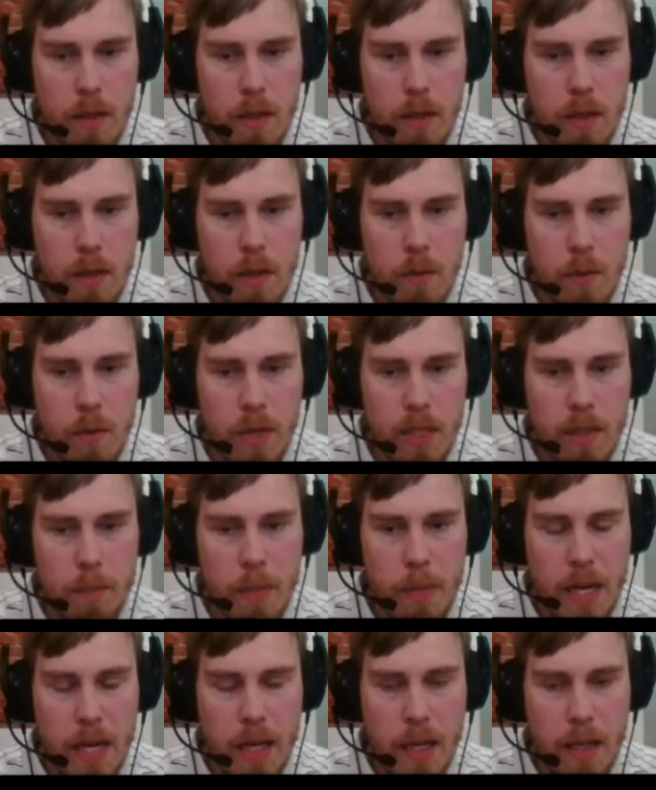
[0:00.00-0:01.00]

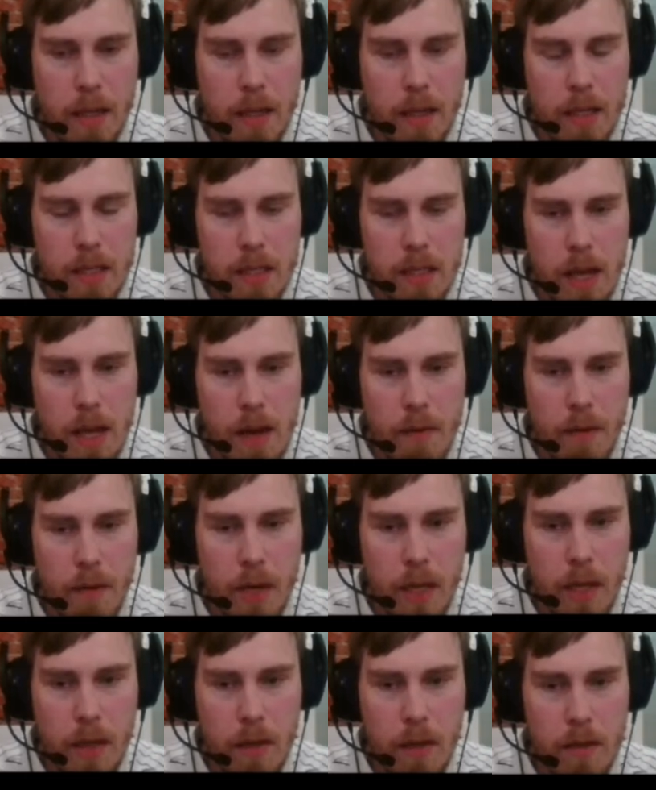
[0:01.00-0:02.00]
black king doesn't have
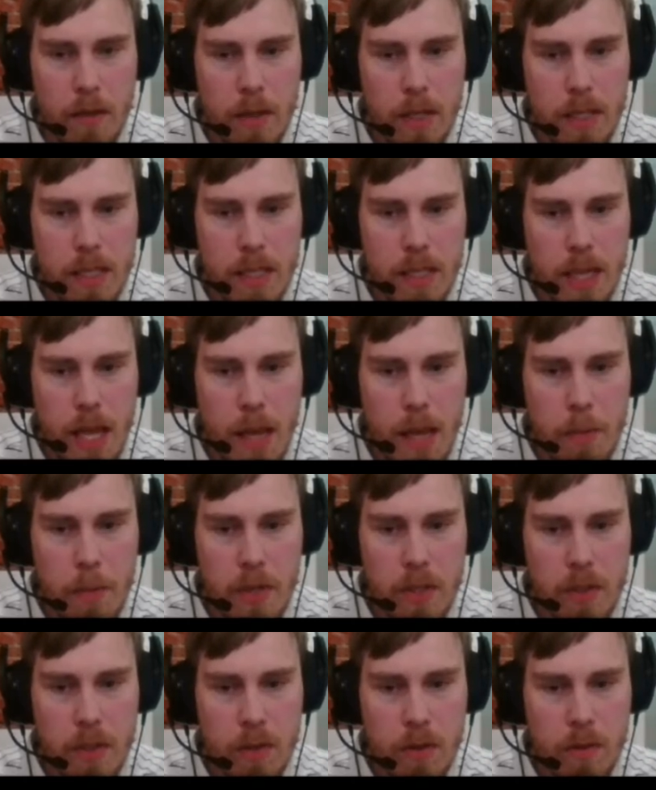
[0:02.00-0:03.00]
any escape,
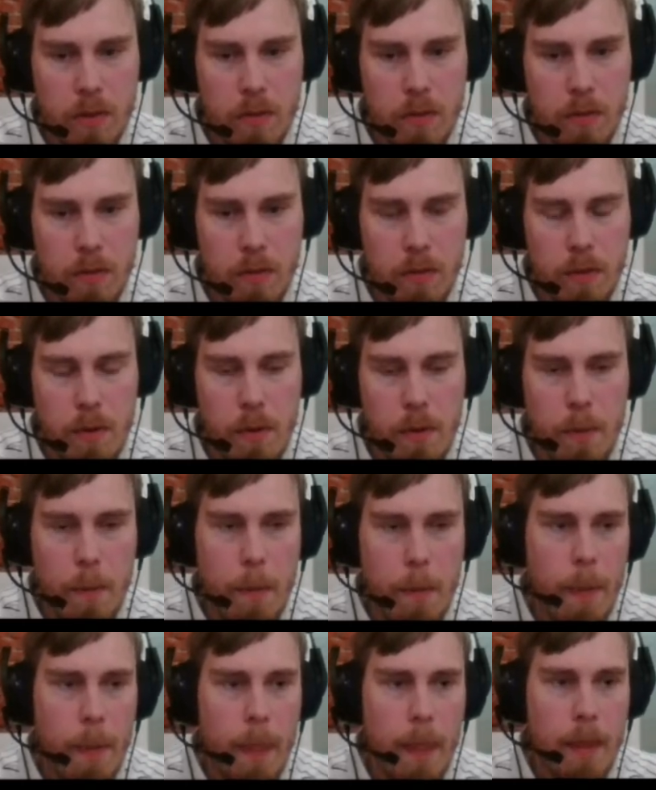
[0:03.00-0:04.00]
so
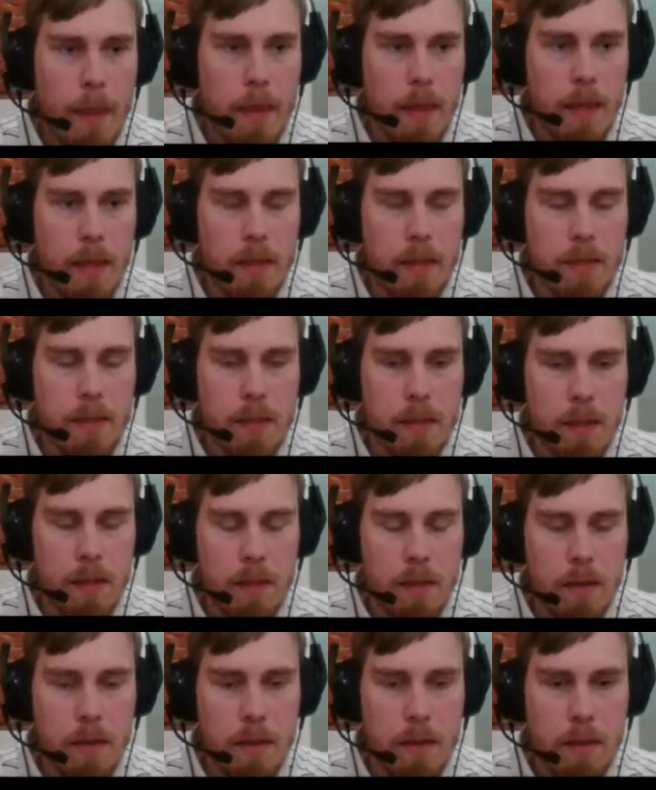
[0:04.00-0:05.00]
that's
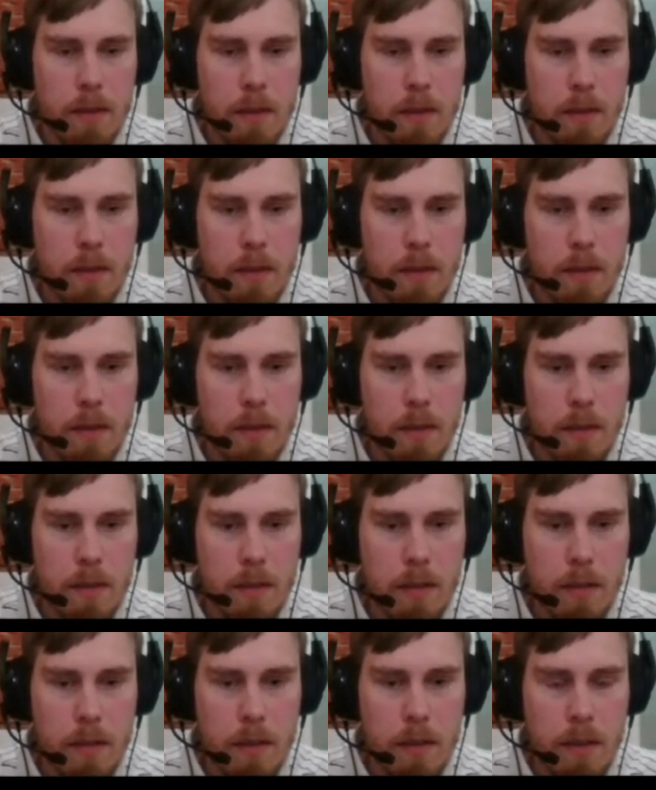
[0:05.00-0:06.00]
a
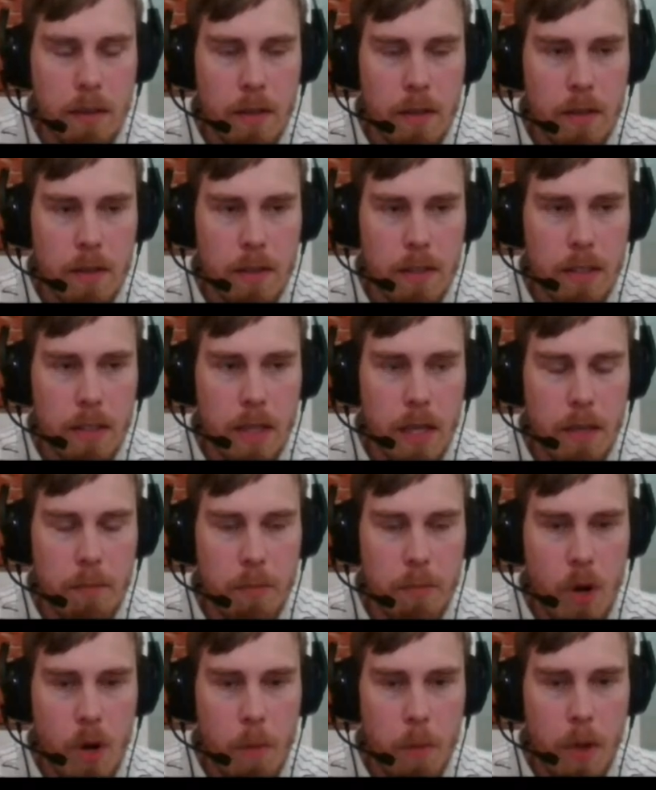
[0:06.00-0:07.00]
slight
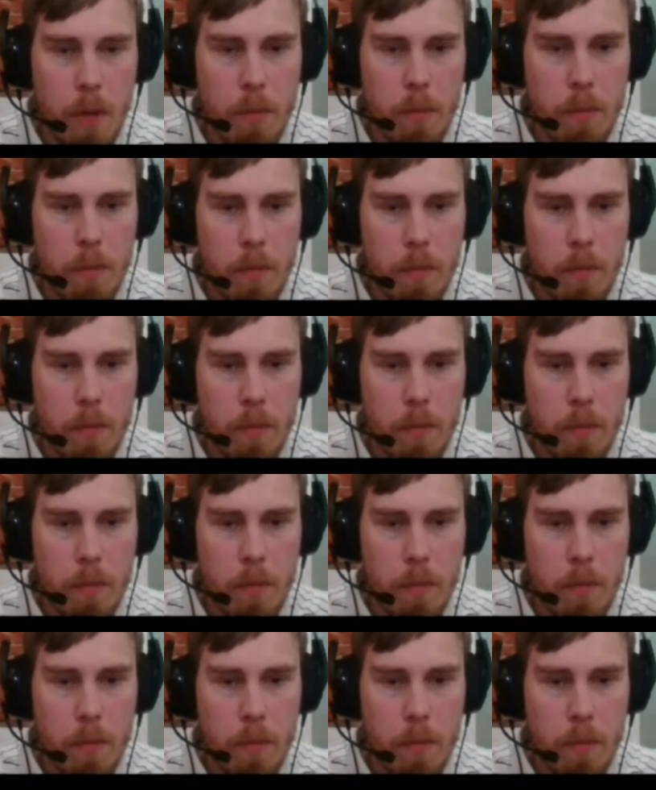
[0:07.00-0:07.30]
problem.